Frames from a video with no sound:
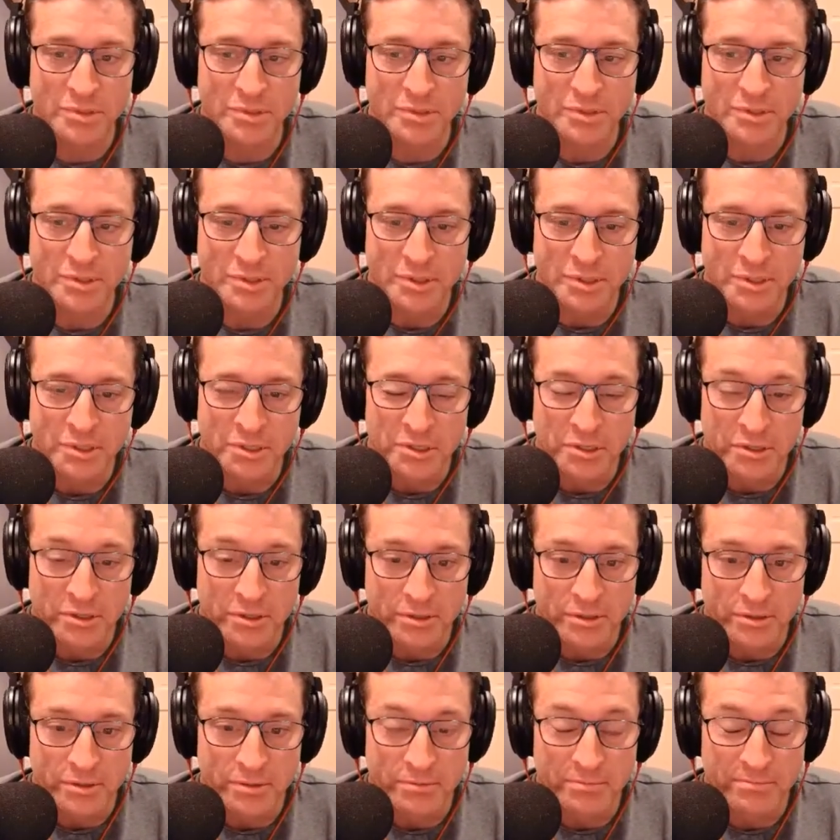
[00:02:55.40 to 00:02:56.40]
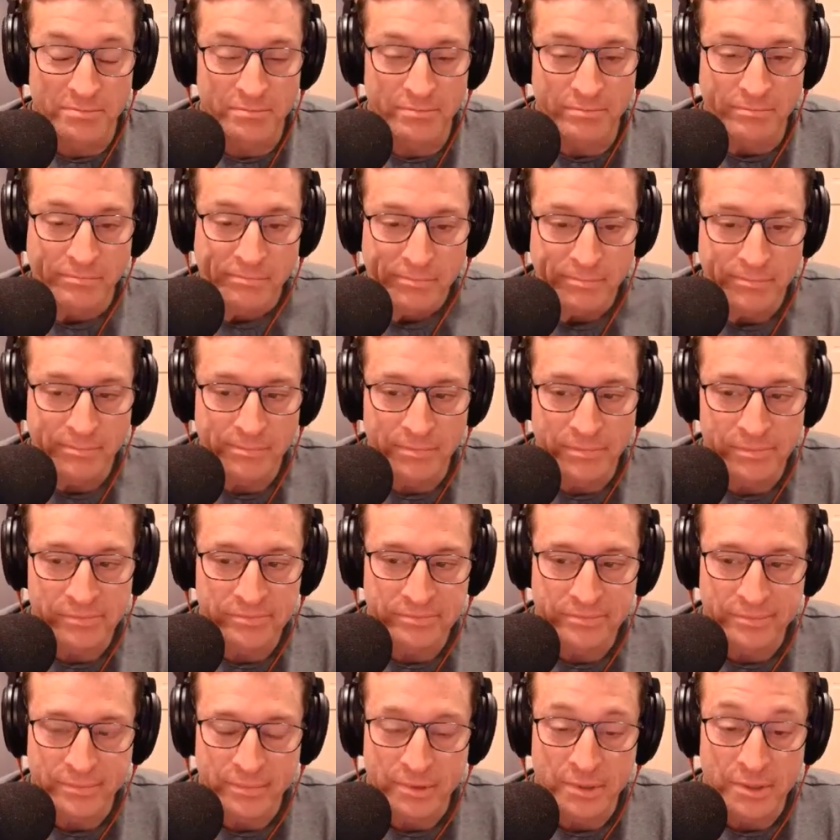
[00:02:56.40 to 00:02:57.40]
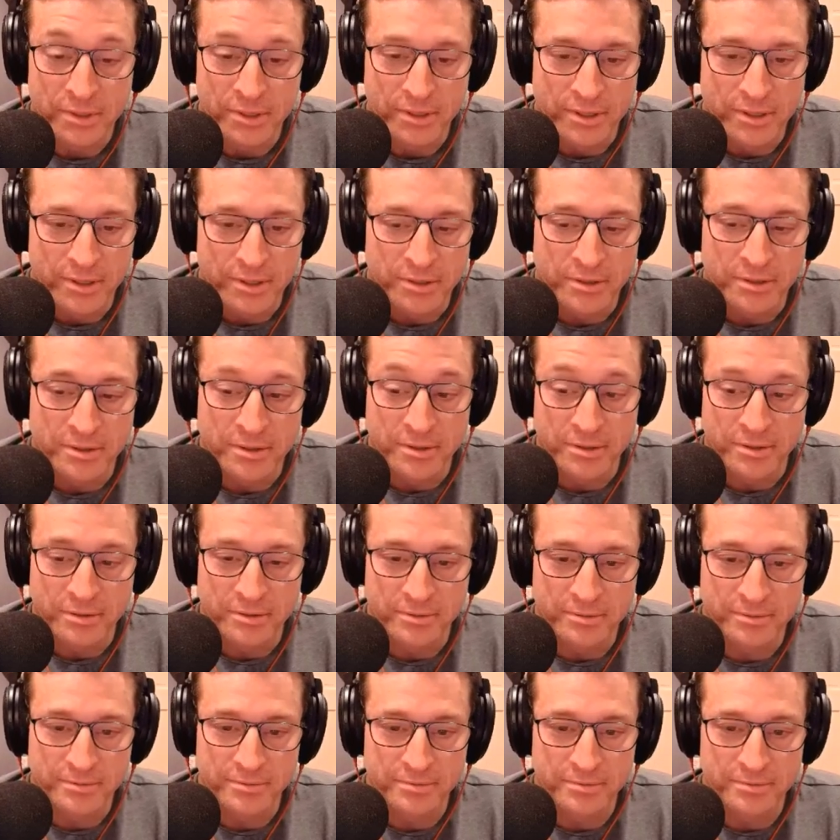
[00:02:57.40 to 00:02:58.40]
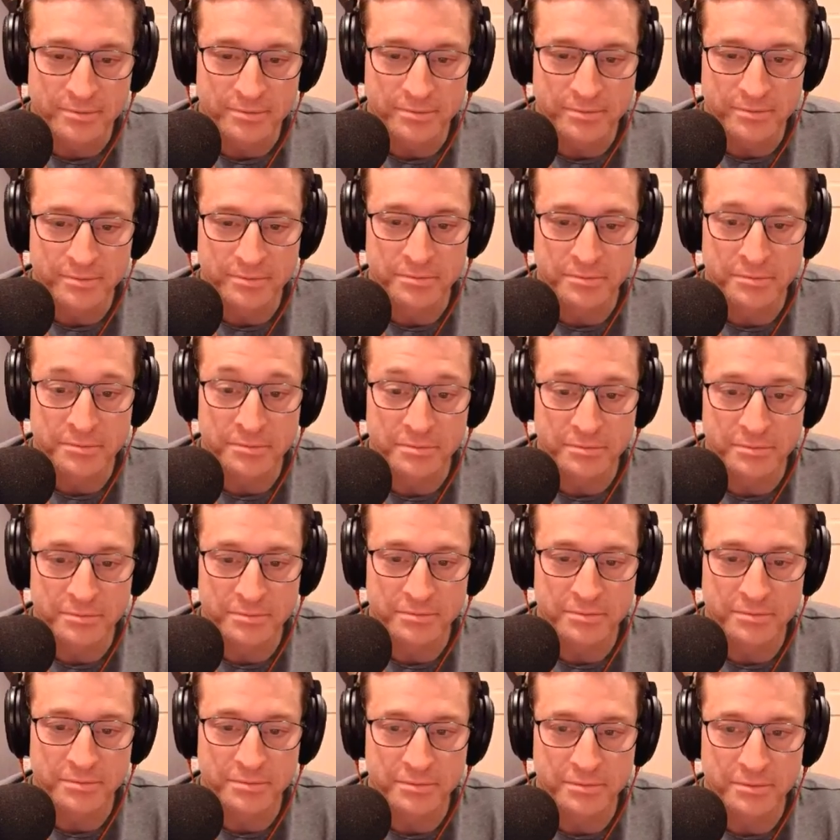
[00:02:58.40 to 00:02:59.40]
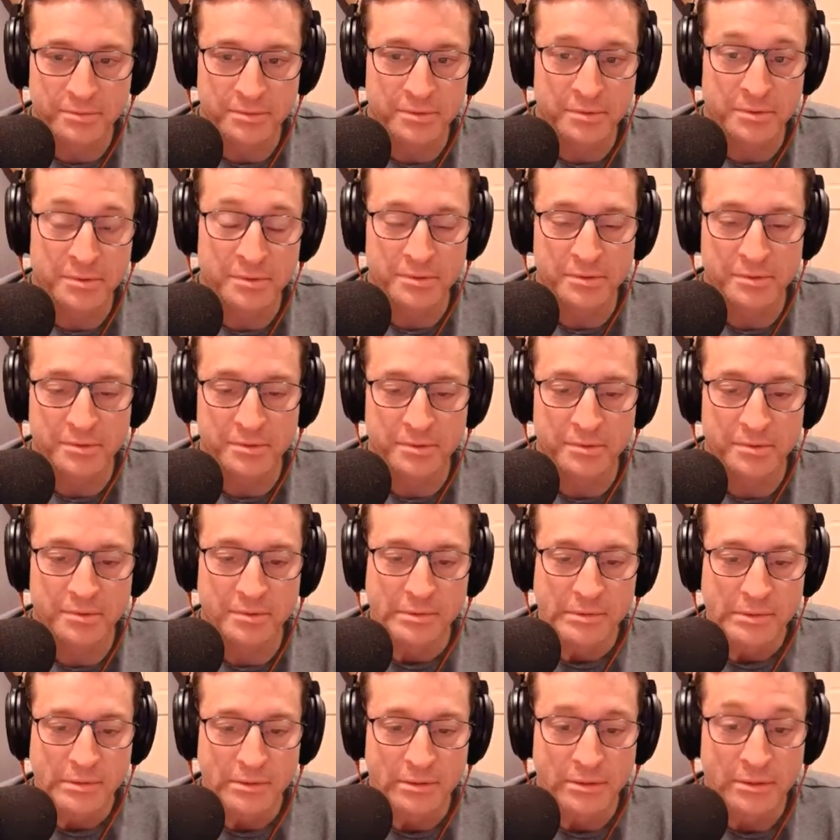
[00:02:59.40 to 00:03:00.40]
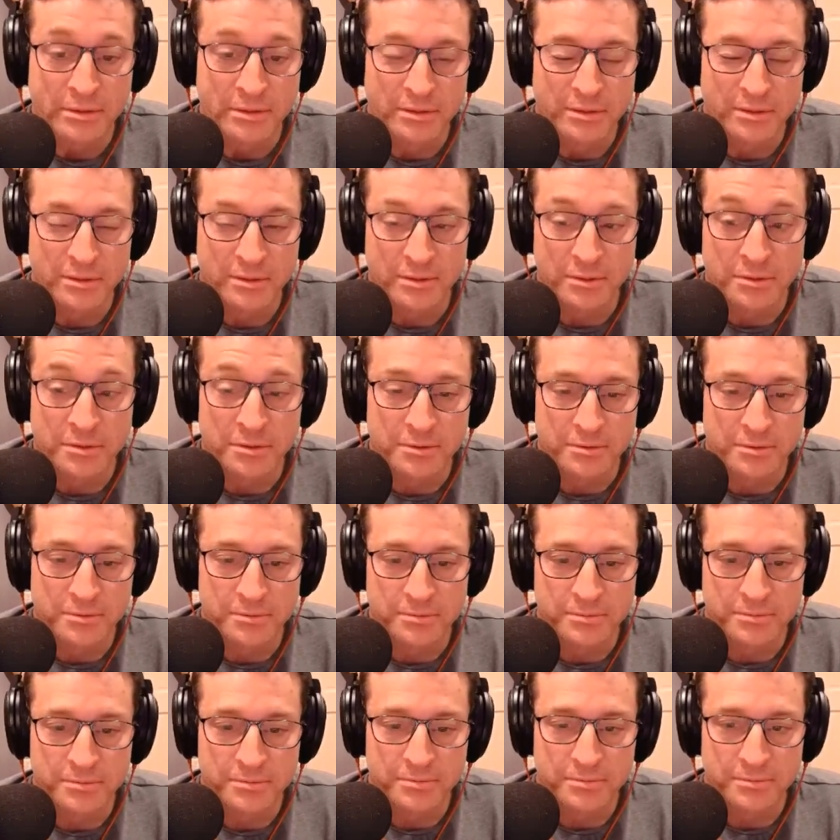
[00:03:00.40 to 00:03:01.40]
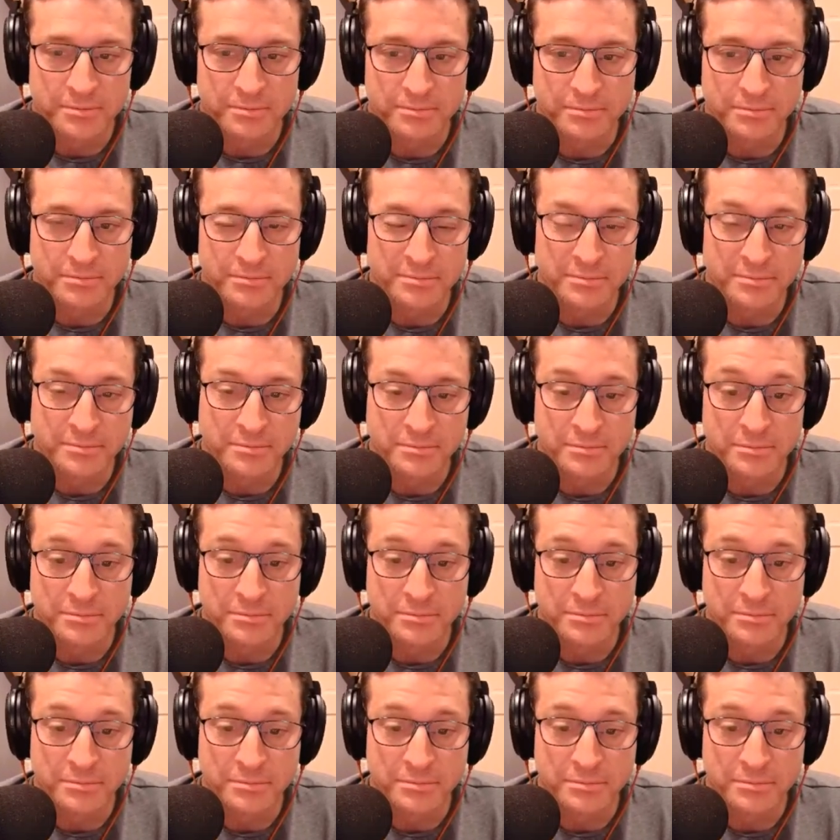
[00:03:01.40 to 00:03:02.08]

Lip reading: This person isn't speaking.